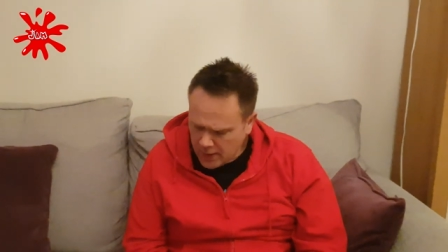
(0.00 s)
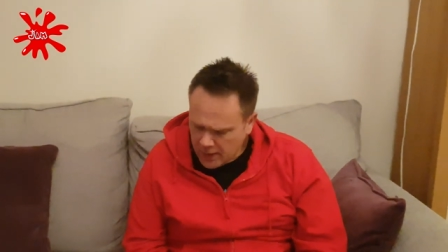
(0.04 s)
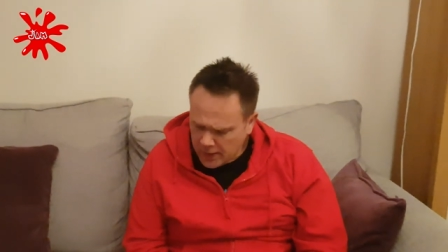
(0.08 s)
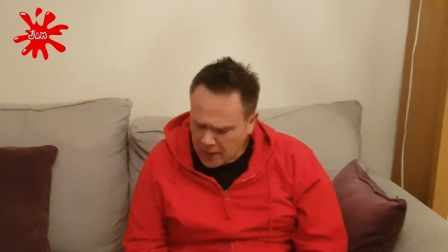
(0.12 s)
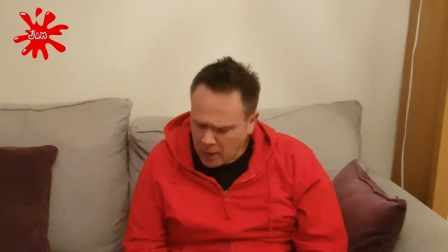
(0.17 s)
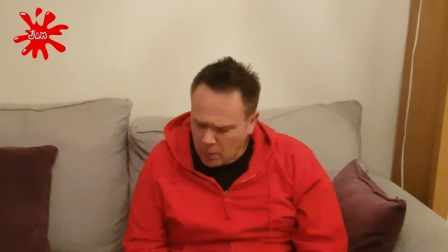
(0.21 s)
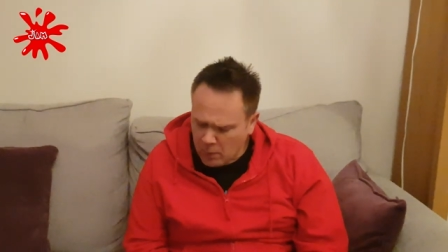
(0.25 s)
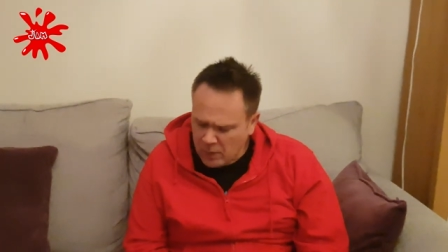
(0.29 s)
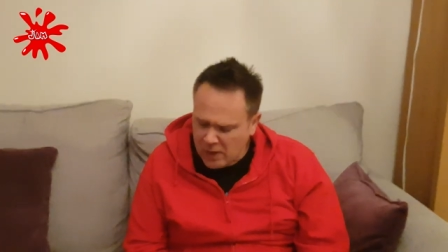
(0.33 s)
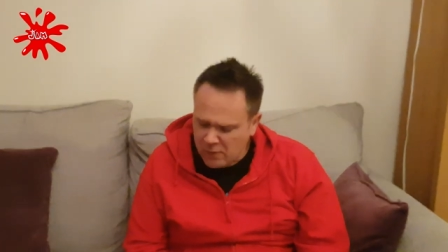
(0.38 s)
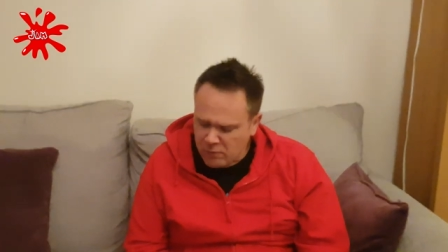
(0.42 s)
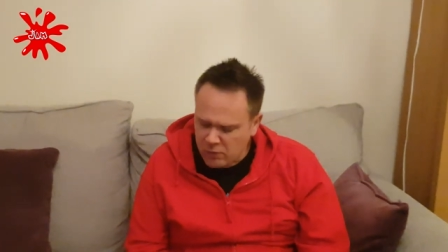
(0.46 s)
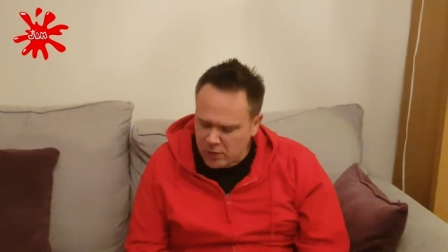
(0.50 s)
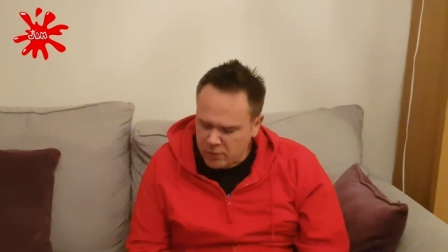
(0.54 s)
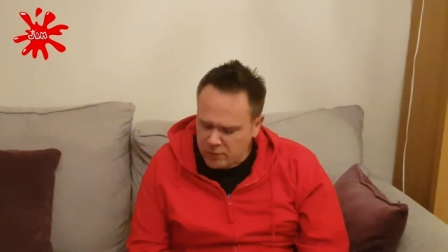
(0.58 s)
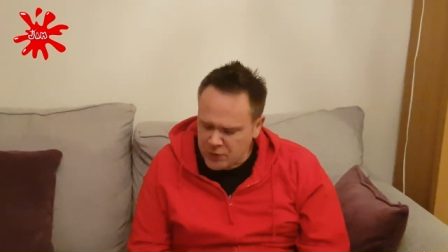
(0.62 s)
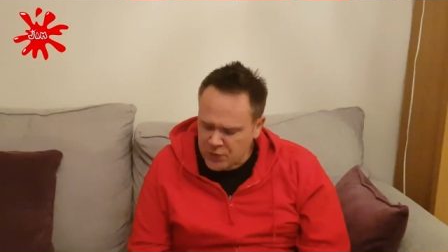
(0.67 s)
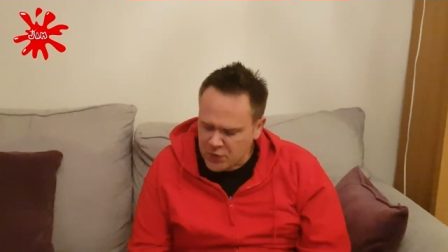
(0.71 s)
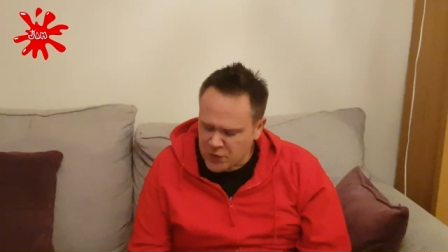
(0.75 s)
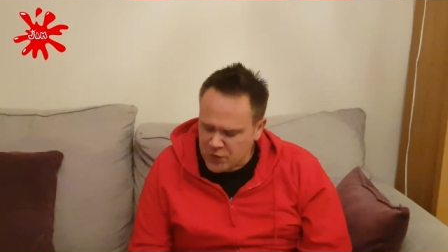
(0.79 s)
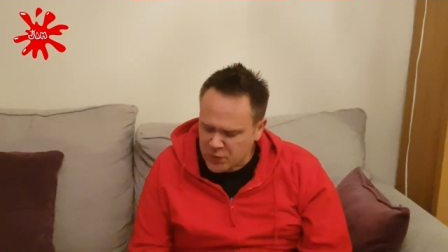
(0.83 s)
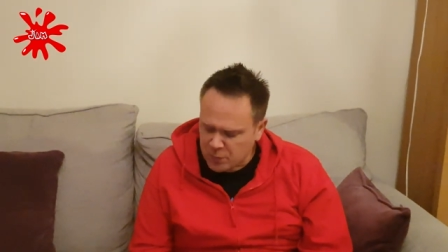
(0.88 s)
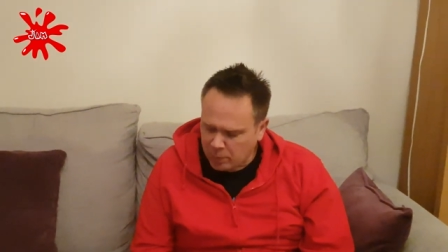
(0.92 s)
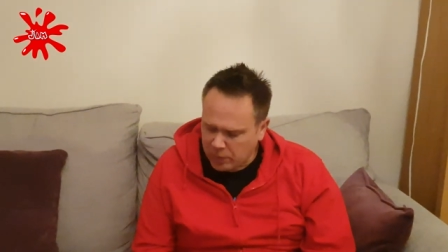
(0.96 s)
Now, whenever Christ's
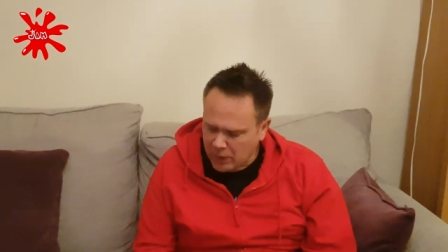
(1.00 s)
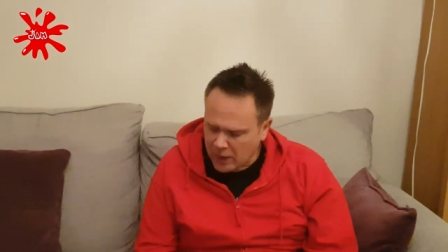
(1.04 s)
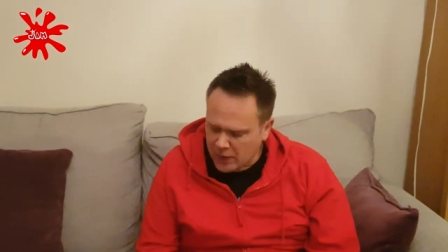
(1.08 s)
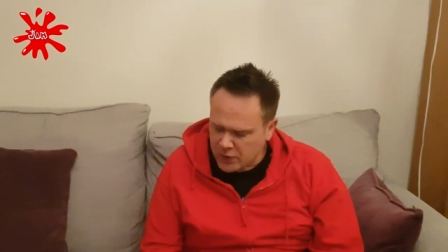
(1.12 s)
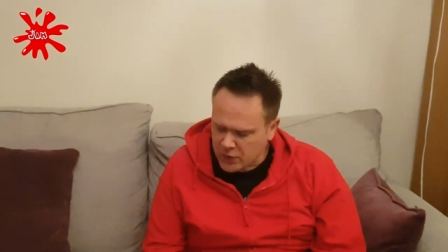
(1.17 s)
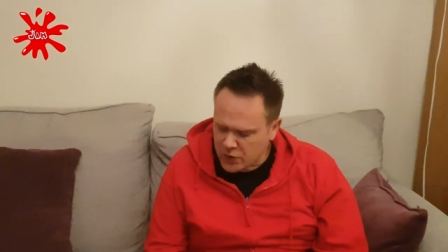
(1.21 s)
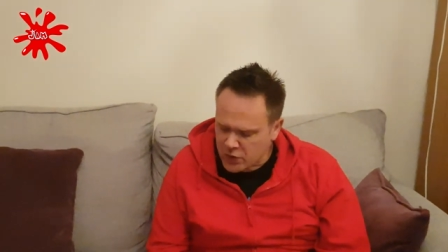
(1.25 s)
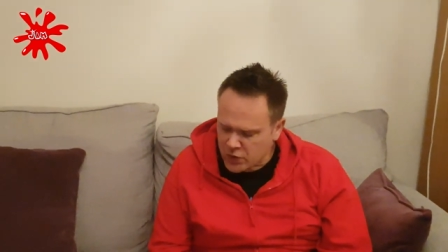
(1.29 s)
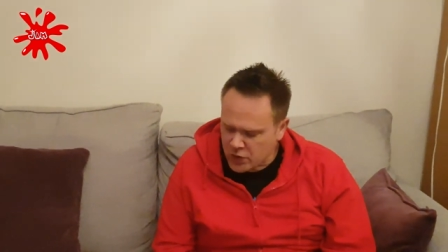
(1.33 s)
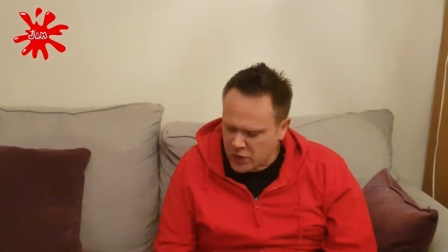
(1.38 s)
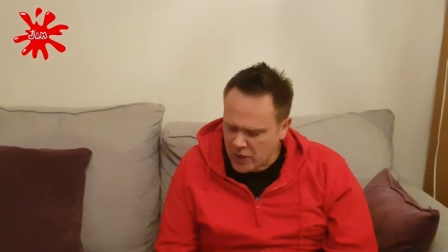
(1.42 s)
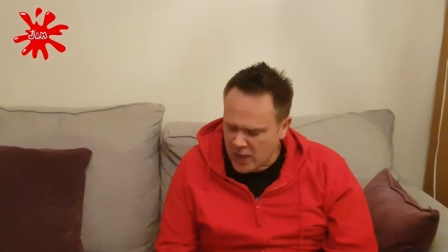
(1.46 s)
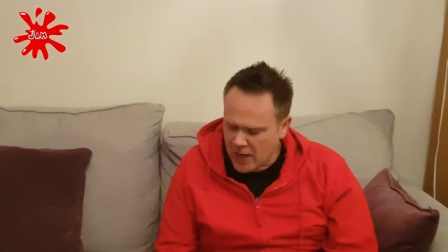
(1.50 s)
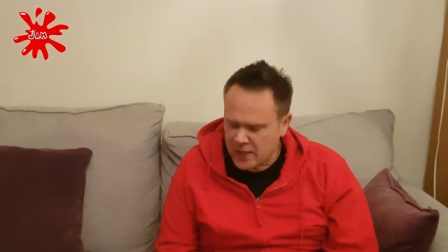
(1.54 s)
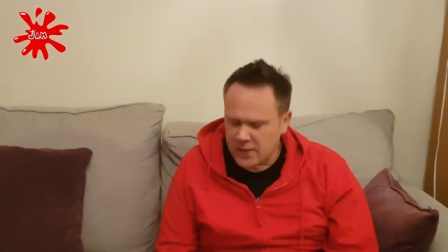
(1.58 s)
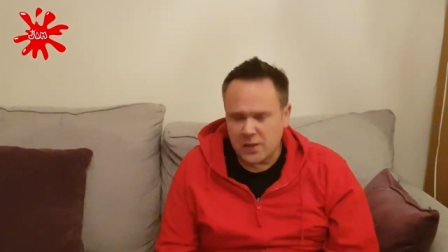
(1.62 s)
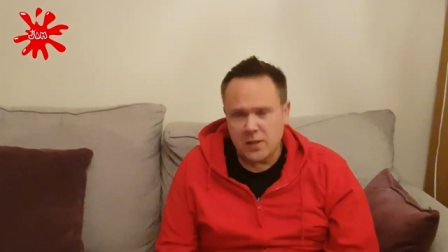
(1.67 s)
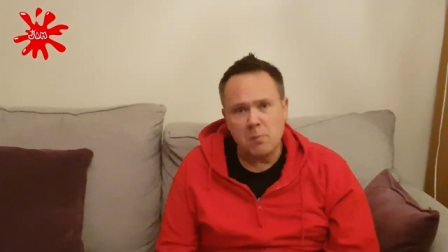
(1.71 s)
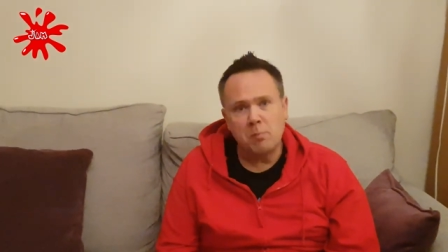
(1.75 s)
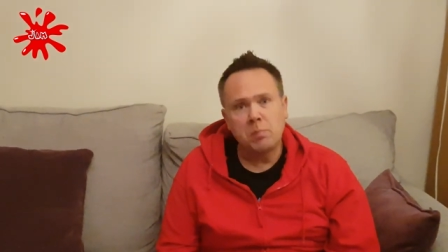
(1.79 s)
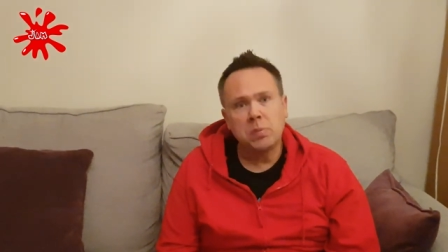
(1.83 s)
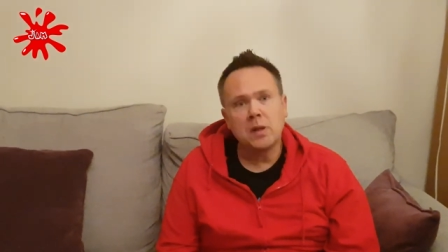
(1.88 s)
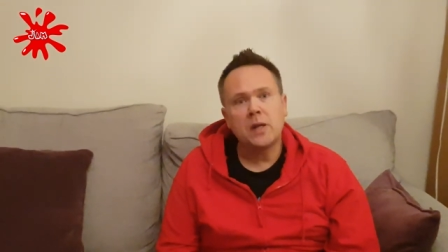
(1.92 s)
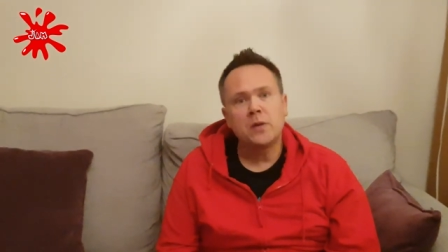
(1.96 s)
Christian's blood is shed,
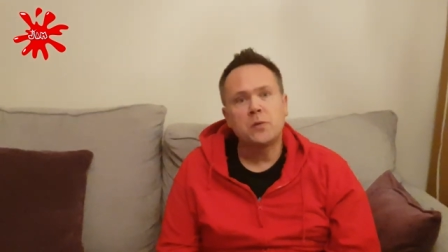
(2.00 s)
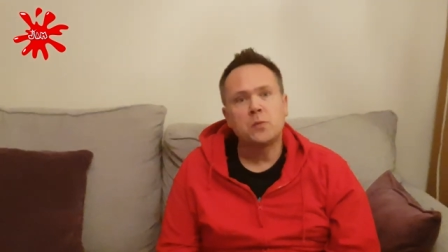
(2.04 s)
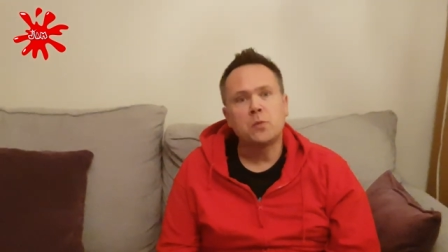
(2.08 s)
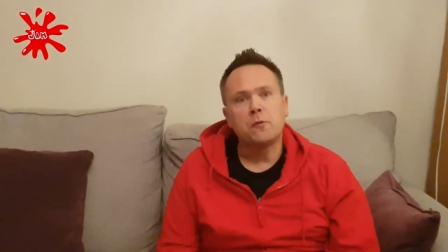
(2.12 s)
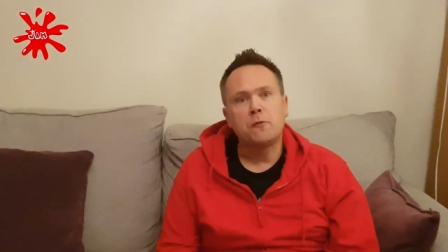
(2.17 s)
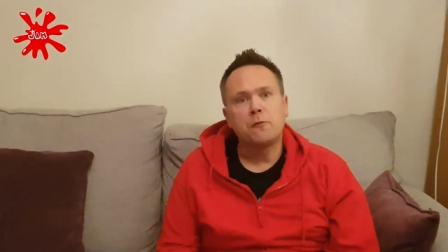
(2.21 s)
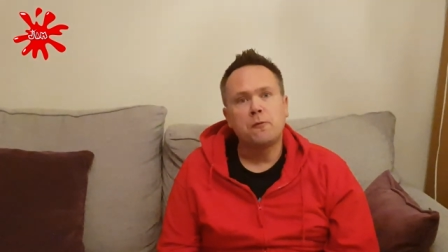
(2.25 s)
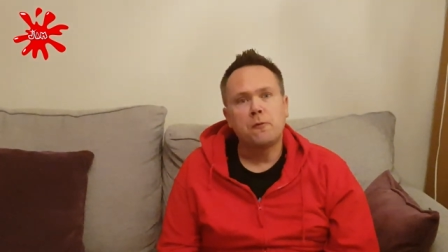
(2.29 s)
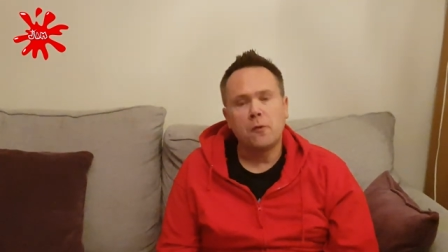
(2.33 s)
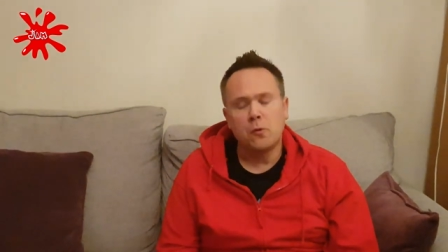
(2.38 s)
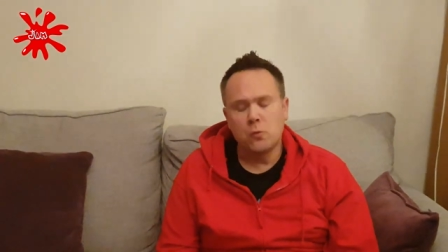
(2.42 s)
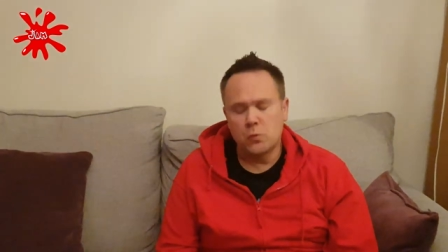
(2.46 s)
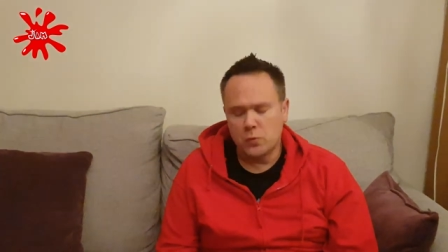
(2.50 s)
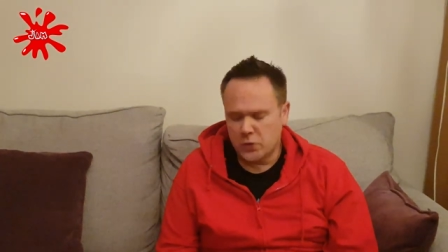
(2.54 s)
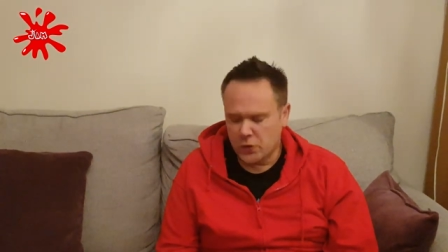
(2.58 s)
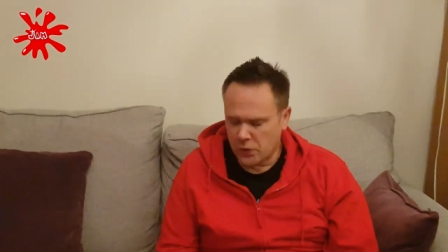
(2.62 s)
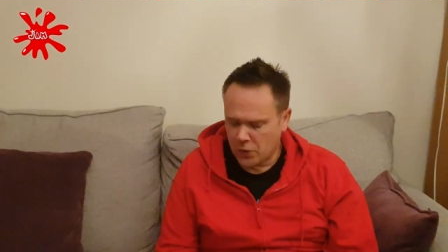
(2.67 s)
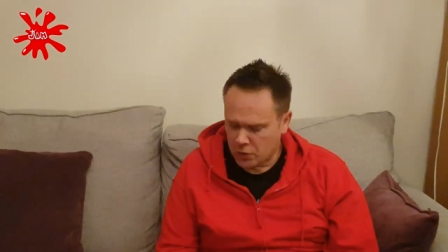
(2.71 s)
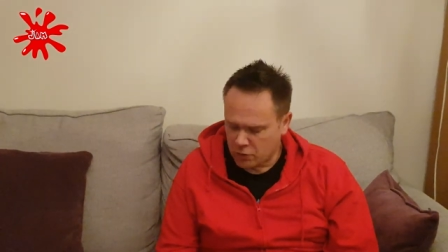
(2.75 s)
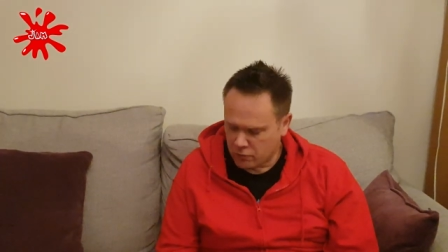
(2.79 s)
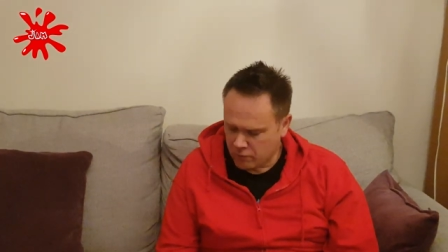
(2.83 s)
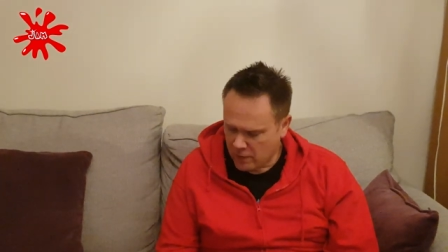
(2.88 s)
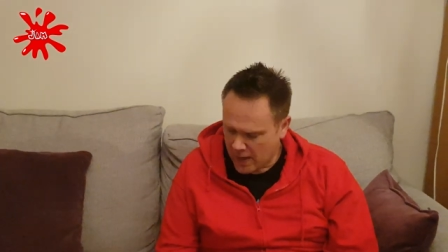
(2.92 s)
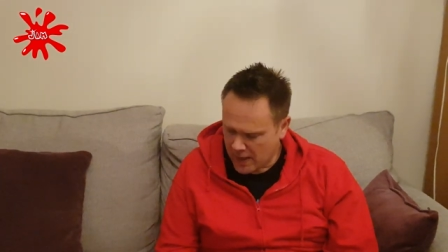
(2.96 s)
the blood will fall to
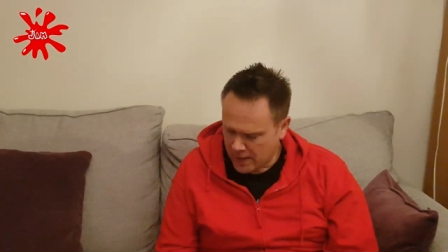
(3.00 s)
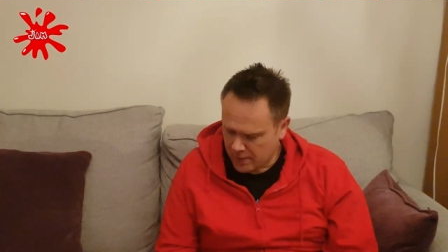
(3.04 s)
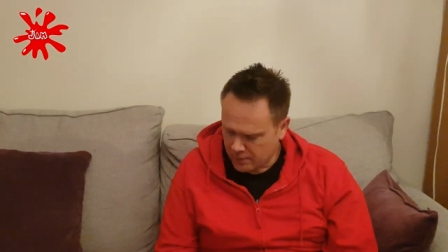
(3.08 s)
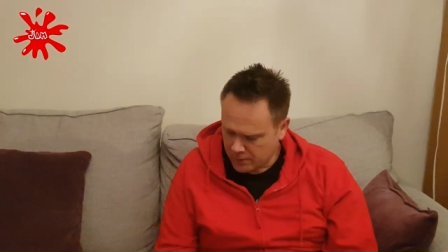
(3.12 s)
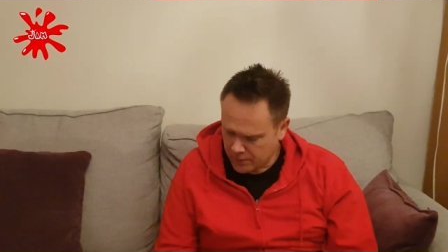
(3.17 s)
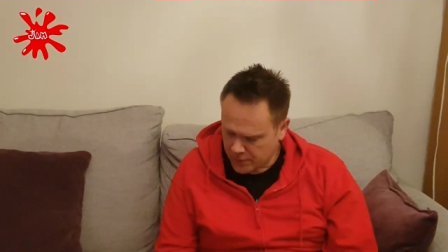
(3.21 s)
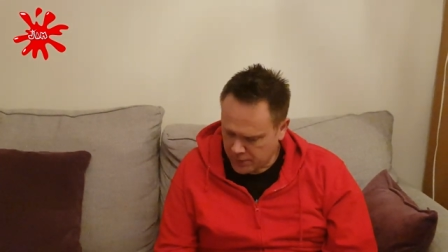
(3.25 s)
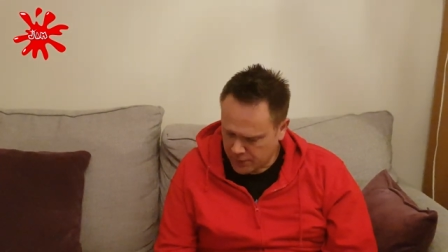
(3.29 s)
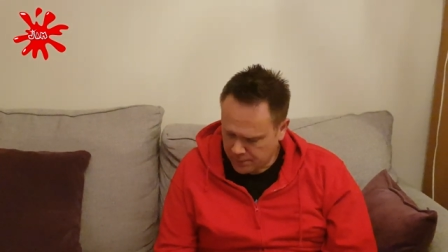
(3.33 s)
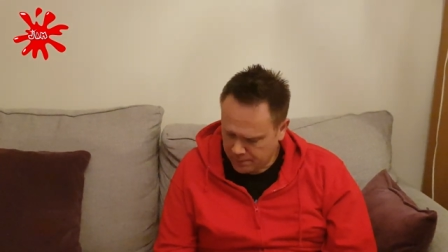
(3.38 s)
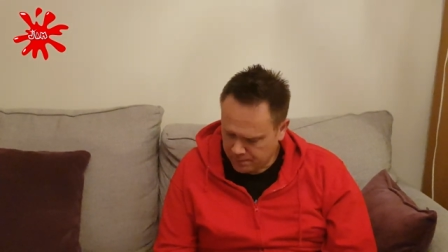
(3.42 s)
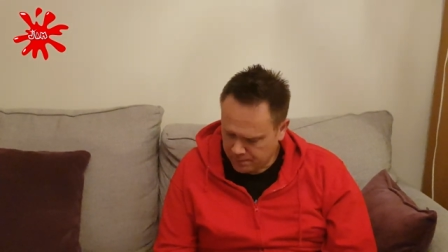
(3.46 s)
the ground.